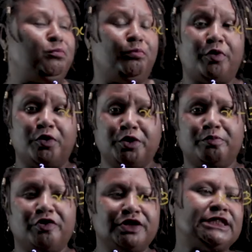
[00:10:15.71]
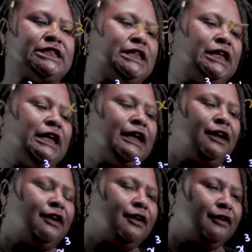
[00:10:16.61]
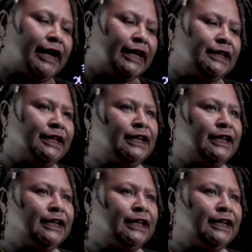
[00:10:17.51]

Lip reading: pronumerals. All right.